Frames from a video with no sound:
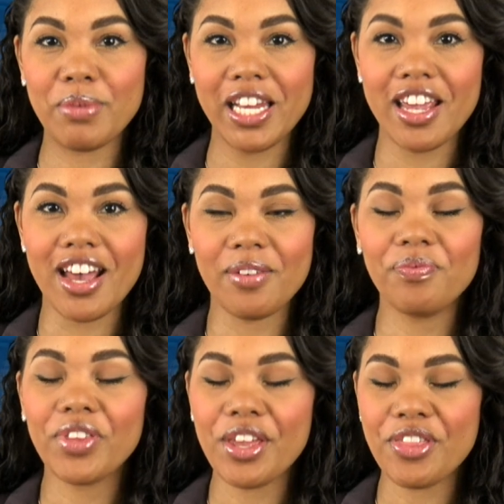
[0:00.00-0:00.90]
Media.
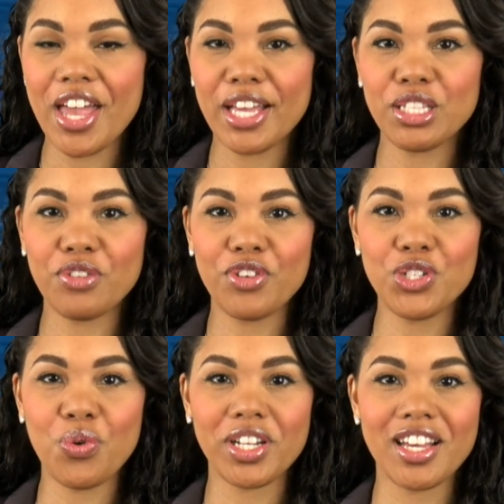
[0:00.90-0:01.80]
Thanks for
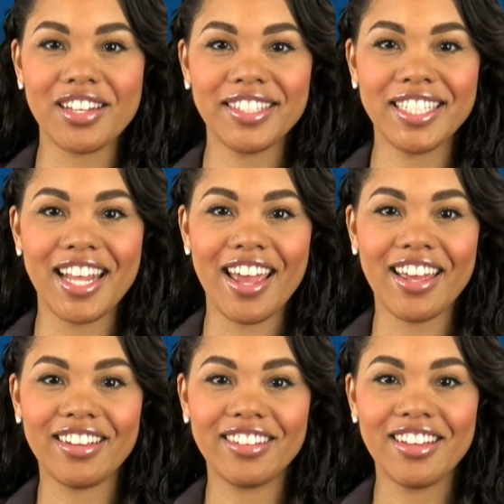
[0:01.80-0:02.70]
joining us
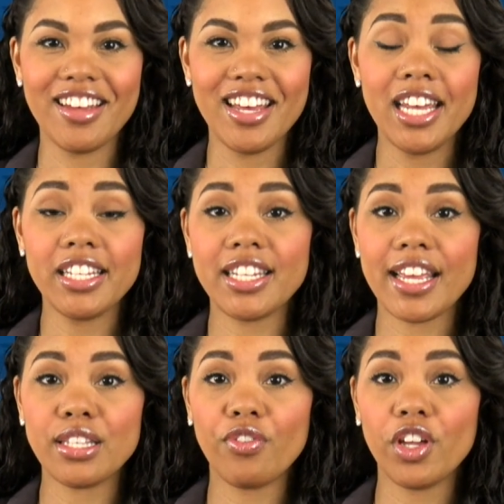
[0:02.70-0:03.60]
today.
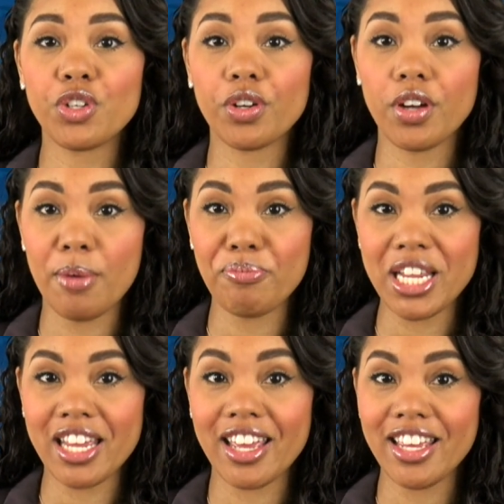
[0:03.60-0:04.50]
Today's feature
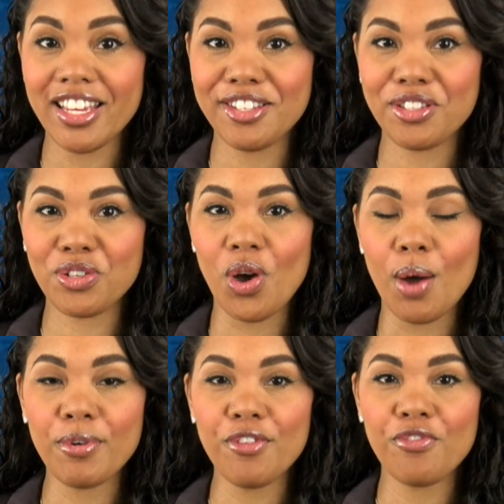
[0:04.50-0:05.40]
company is
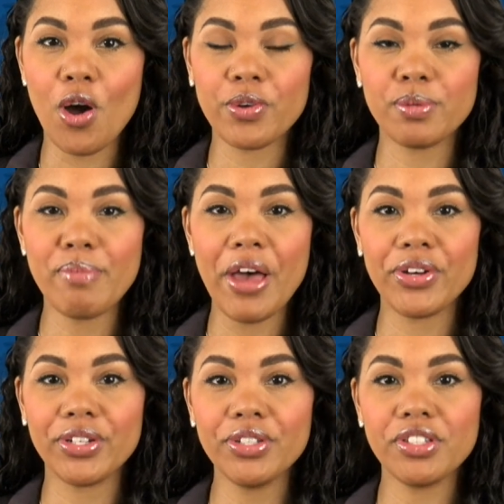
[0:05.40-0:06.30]
Copper Fox
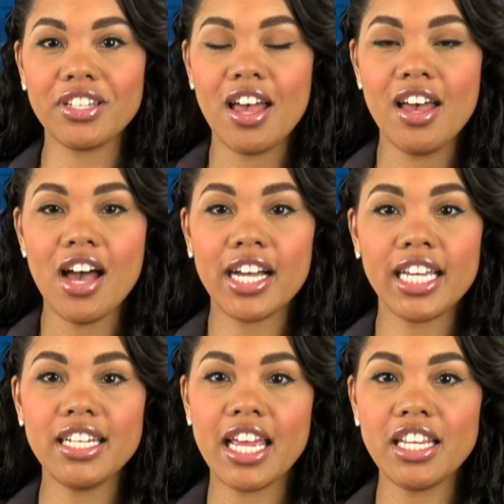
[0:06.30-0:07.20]
Metals, a
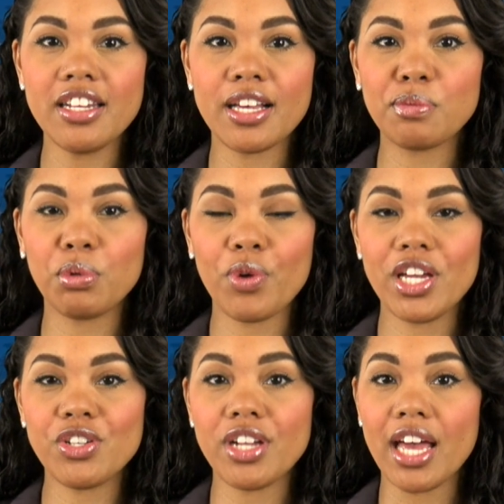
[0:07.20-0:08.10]
Canadian
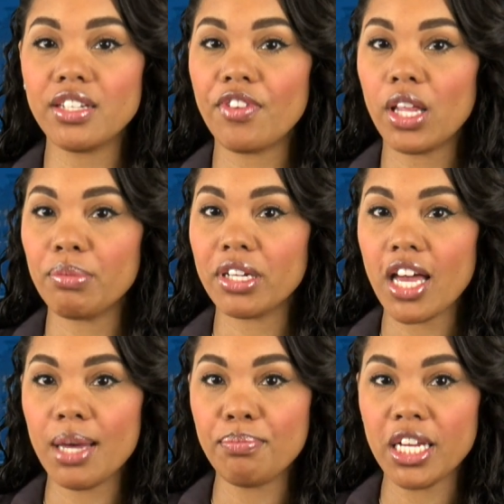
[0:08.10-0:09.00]
exploration and development
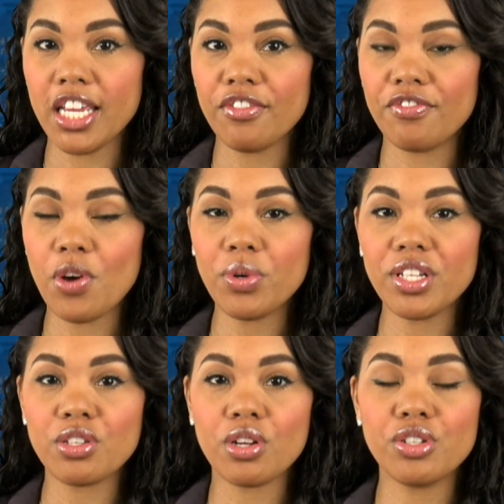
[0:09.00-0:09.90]
company
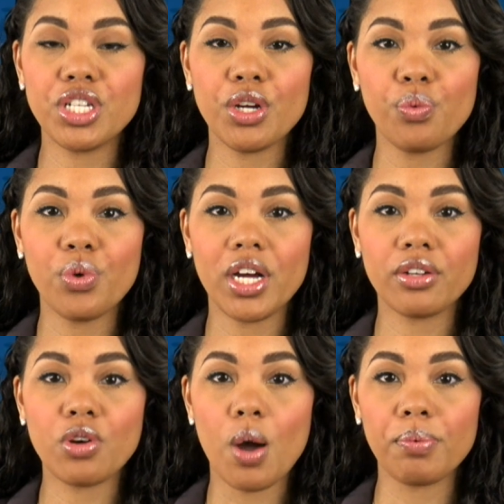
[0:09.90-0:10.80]
focused on Tier
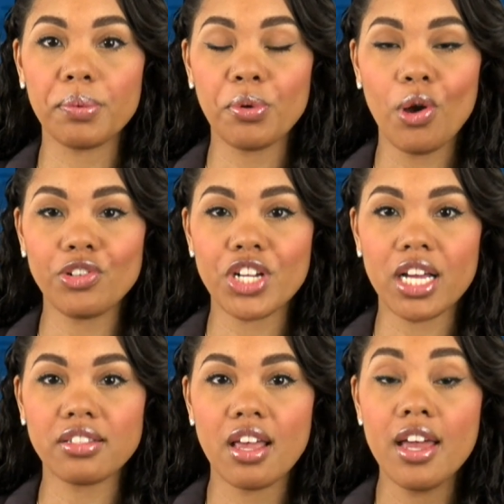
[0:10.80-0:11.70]
1 copper
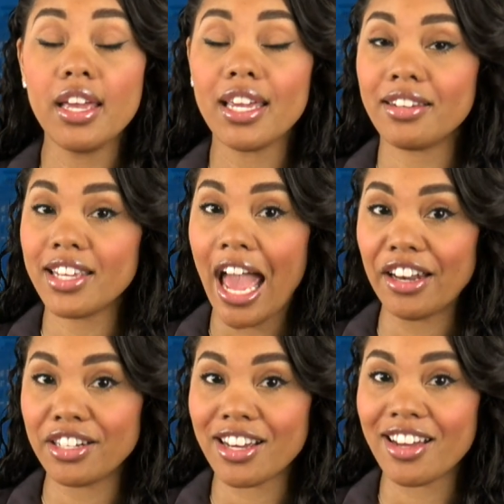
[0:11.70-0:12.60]
projects in
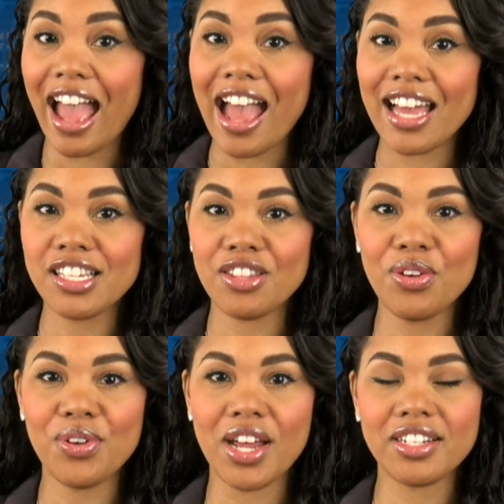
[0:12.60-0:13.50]
Canada and the
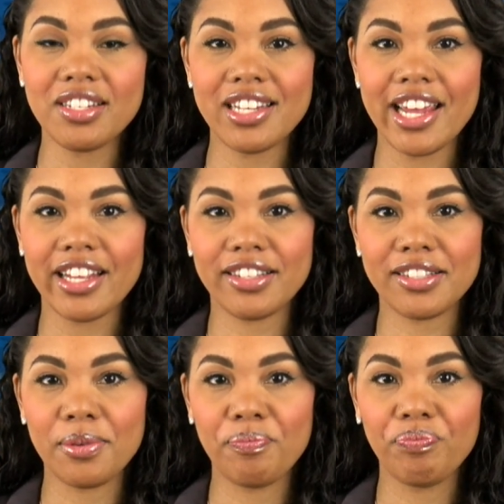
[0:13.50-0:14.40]
United
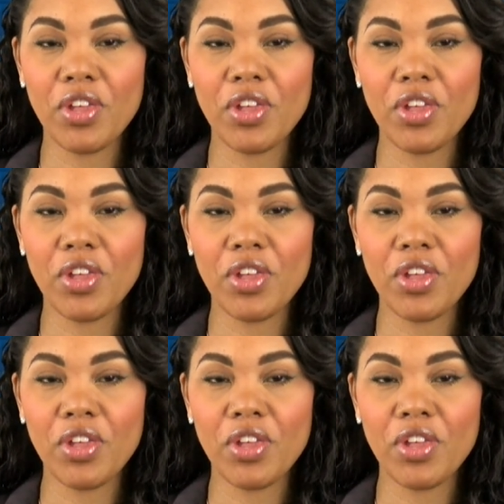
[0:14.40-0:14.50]
States.